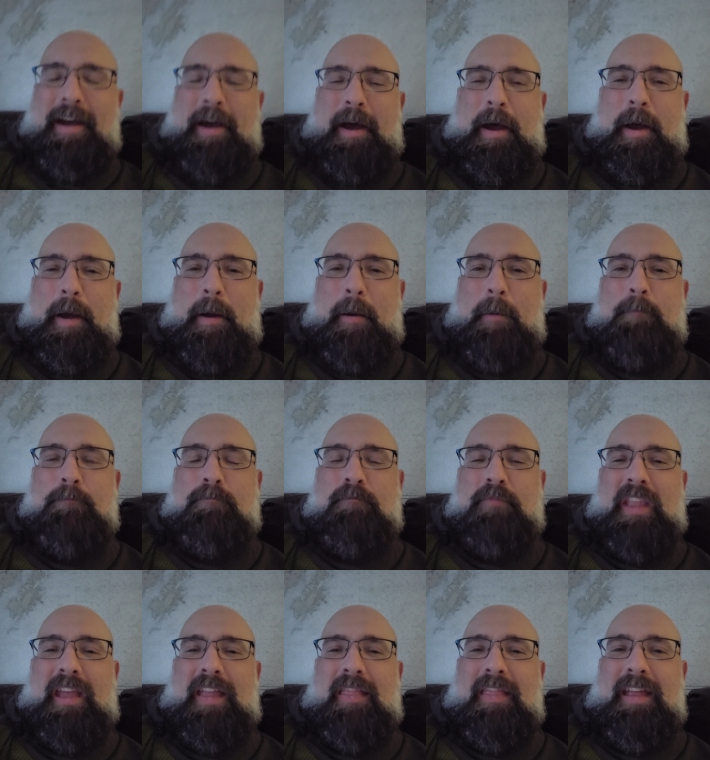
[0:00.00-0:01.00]
Um,
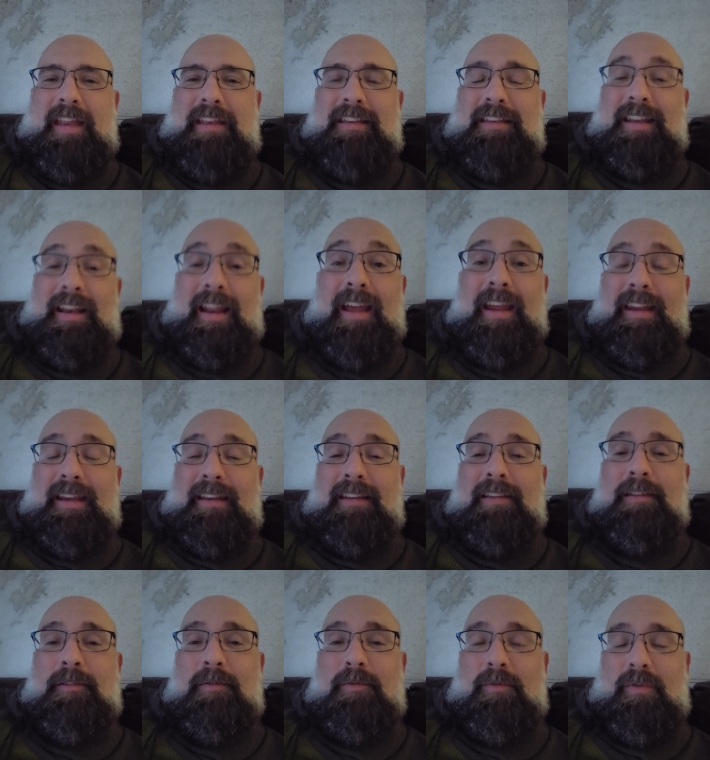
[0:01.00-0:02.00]
and then tonight,
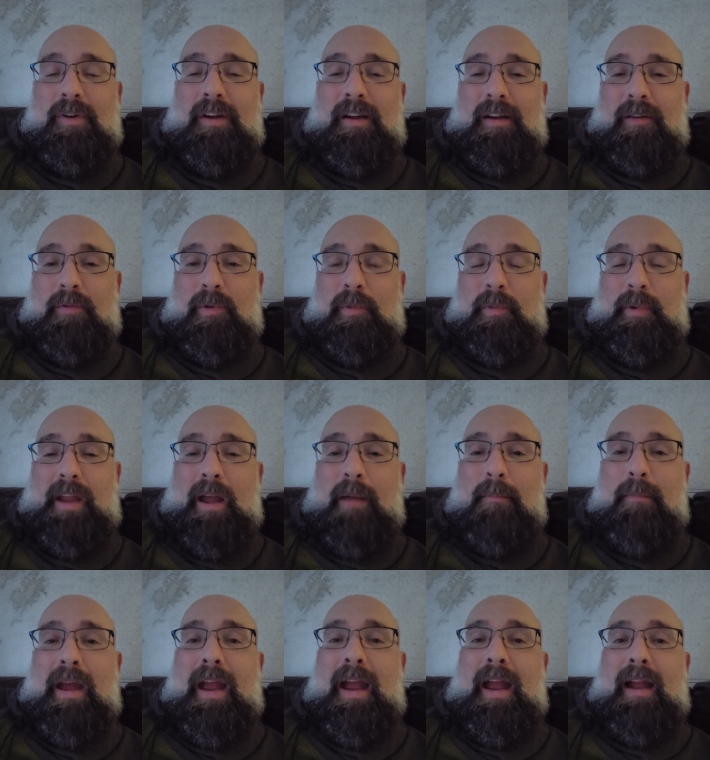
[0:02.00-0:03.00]
uh, when we
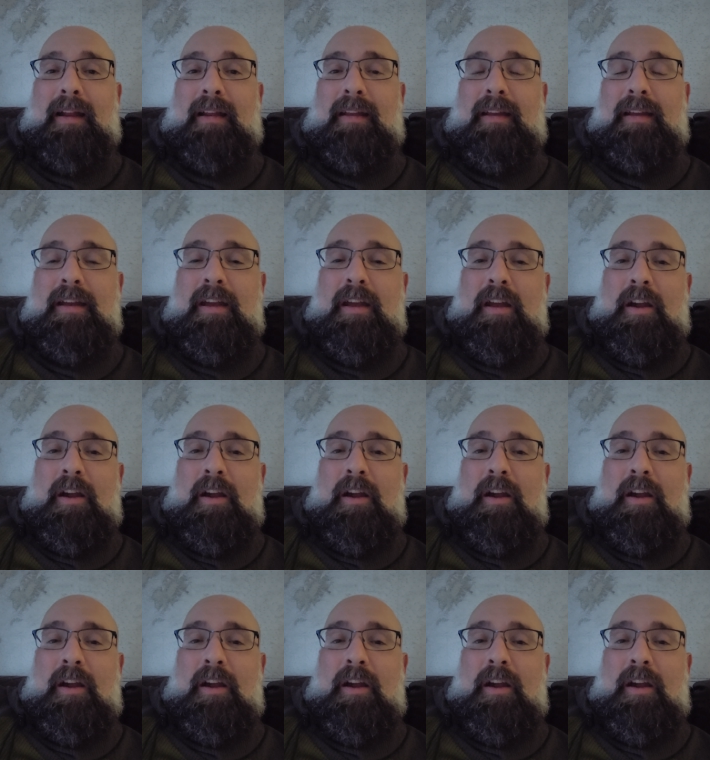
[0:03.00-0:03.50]
got back,